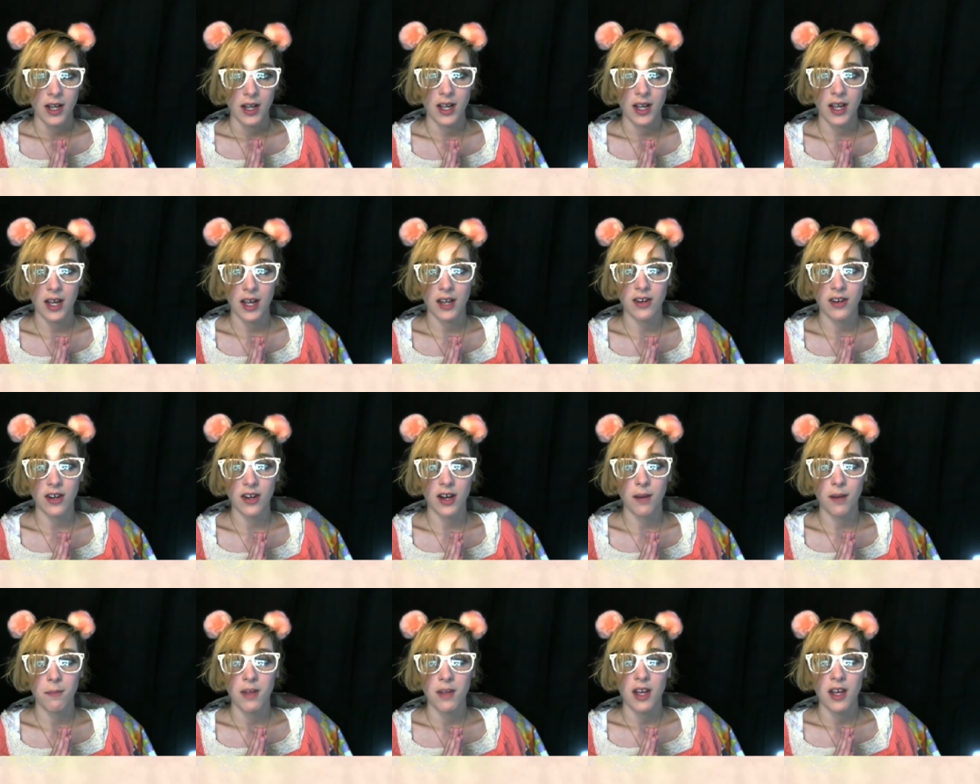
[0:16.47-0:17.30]
And
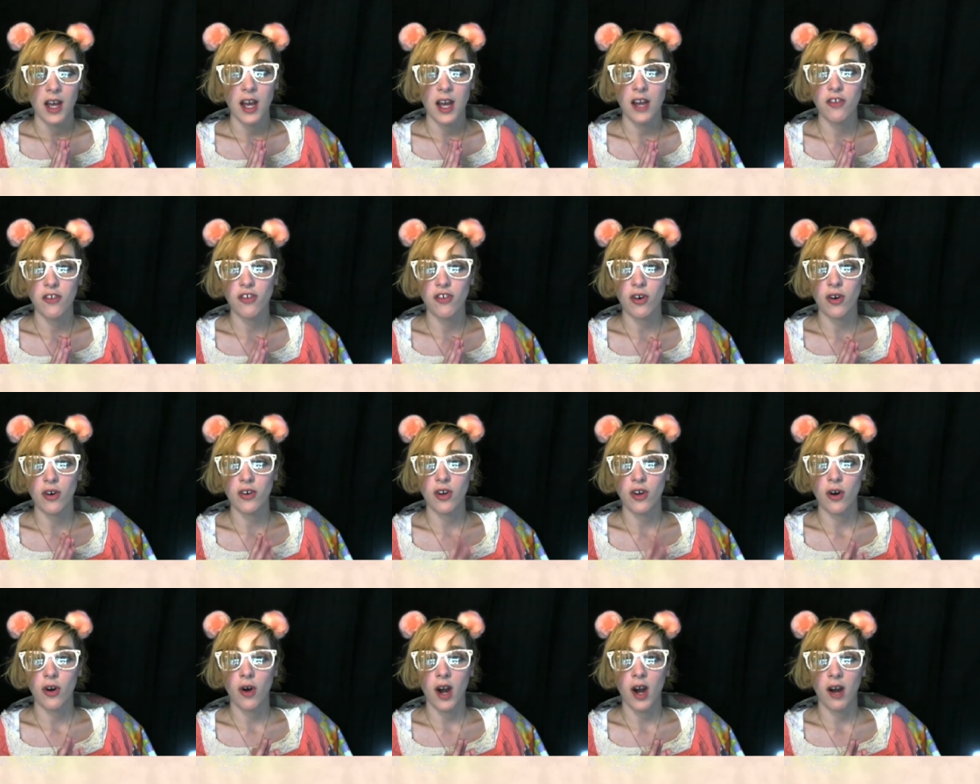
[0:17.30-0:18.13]
um, as you
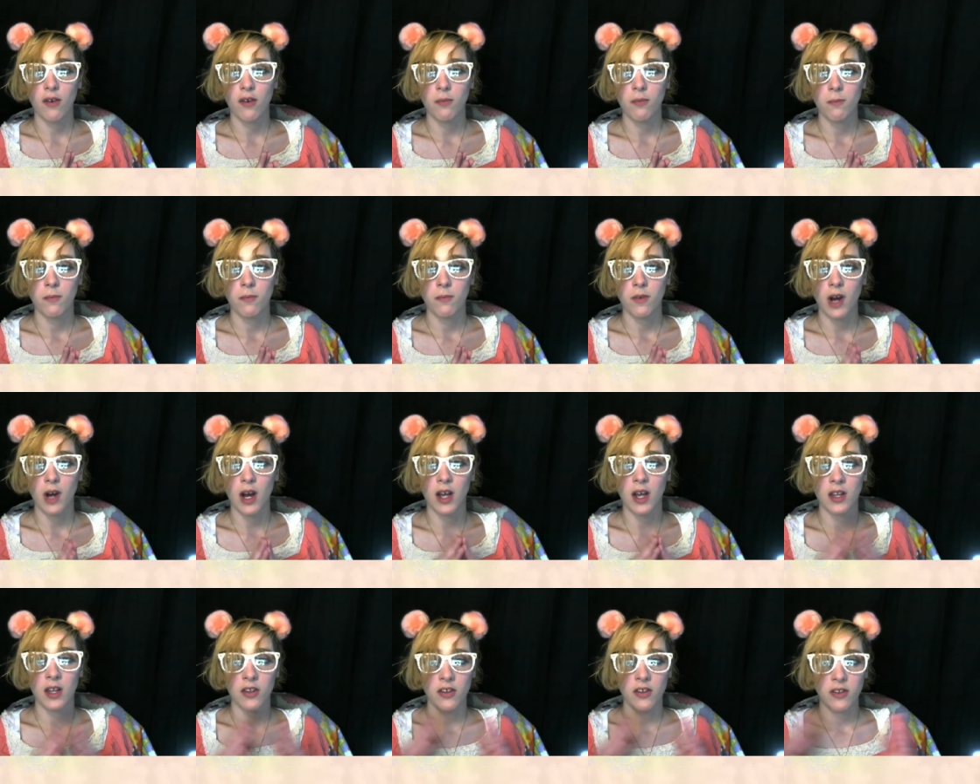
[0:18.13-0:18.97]
all know, I,
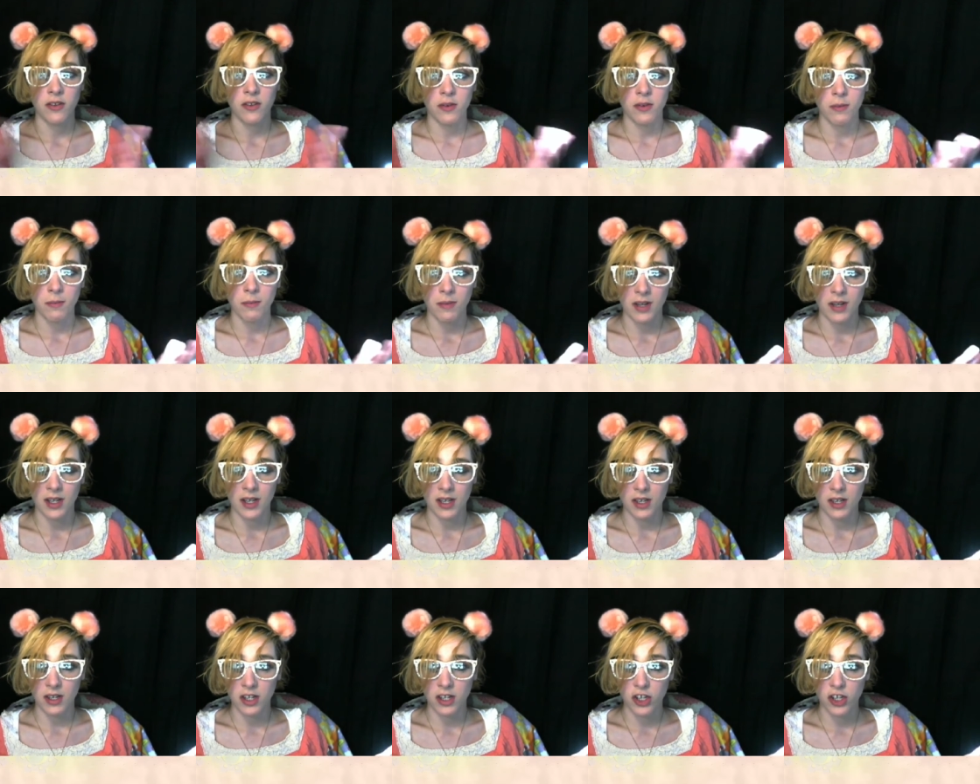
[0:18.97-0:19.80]
as
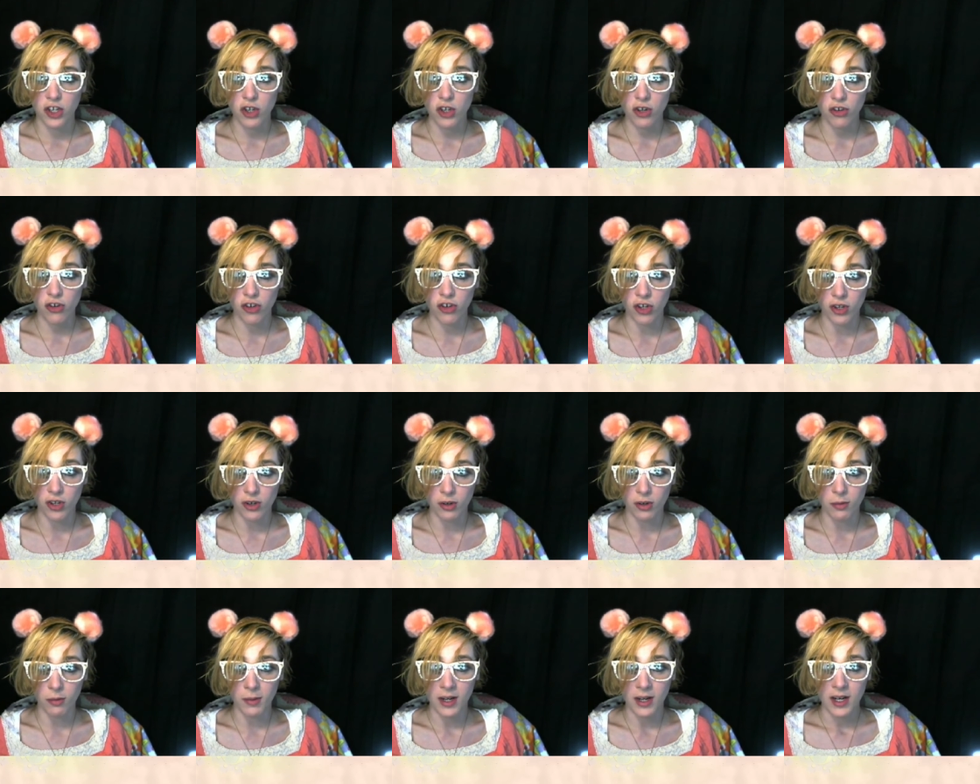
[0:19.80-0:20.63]
in
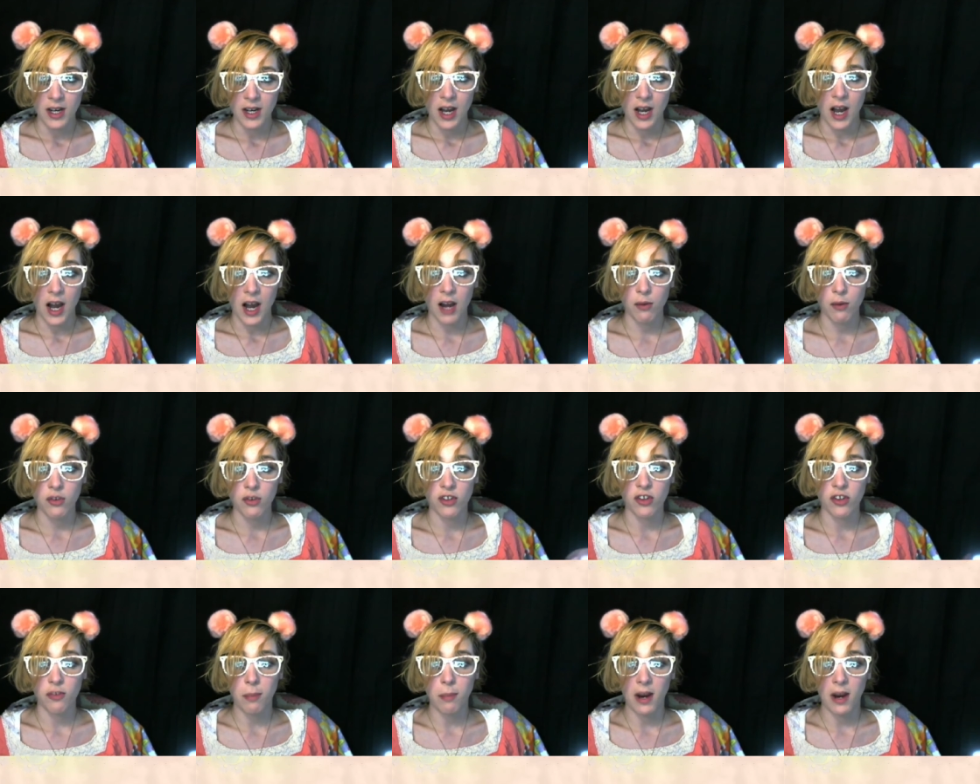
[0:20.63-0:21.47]
YouTube, I
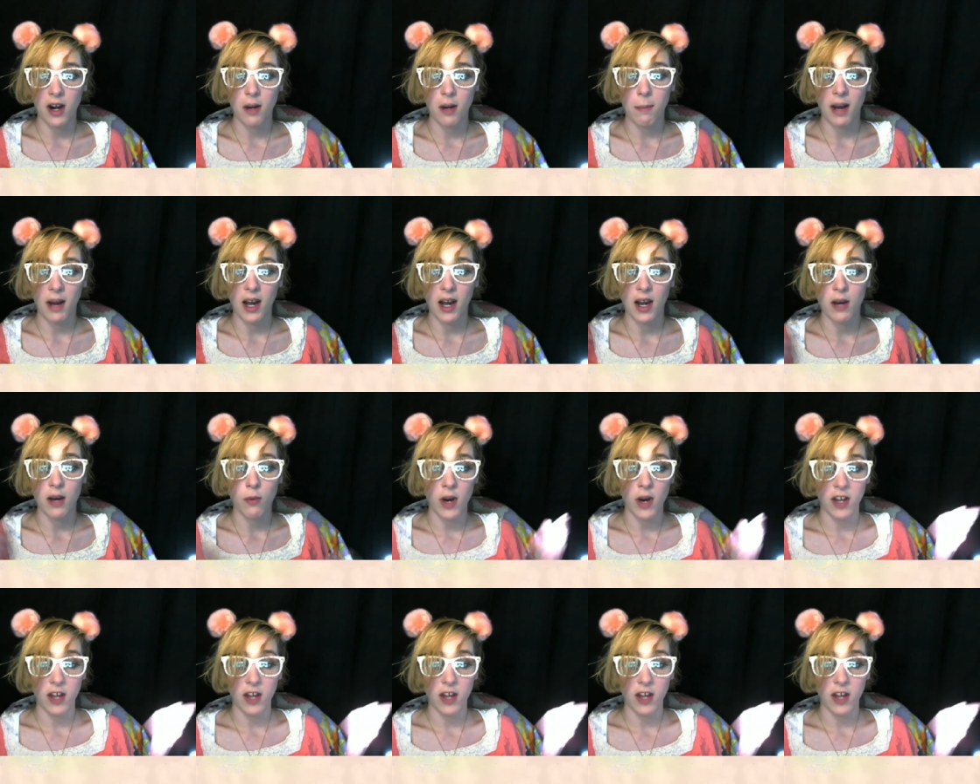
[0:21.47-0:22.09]
was inspired by